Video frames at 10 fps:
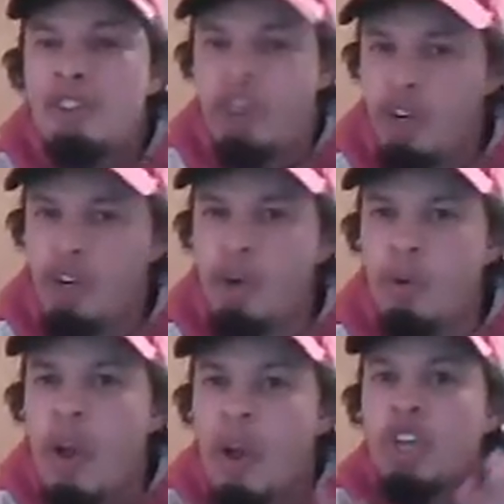
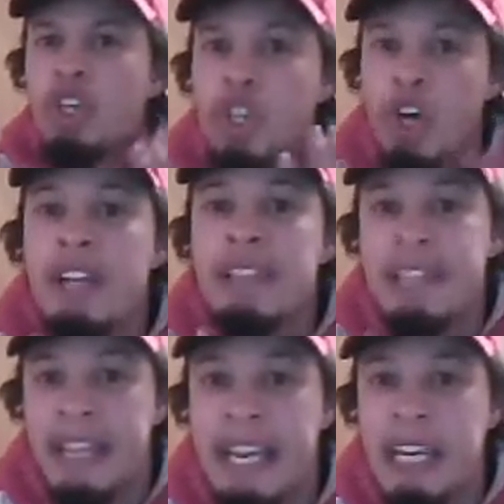two good
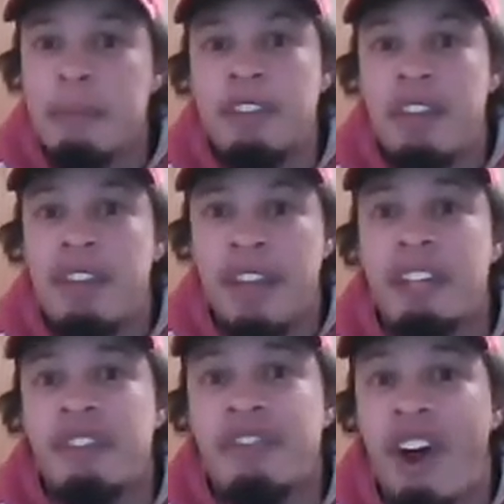teams
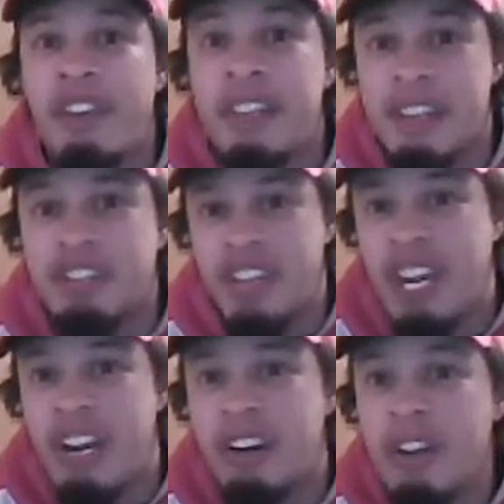thus far this
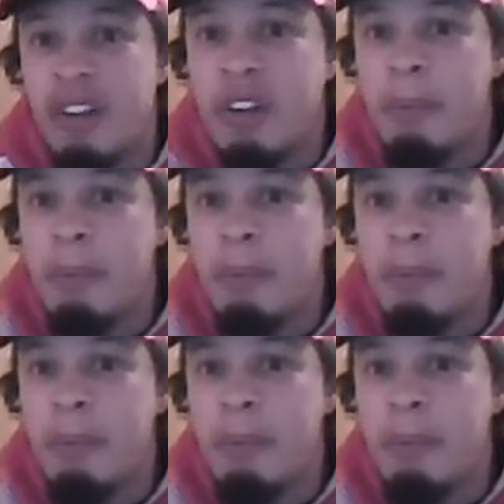year,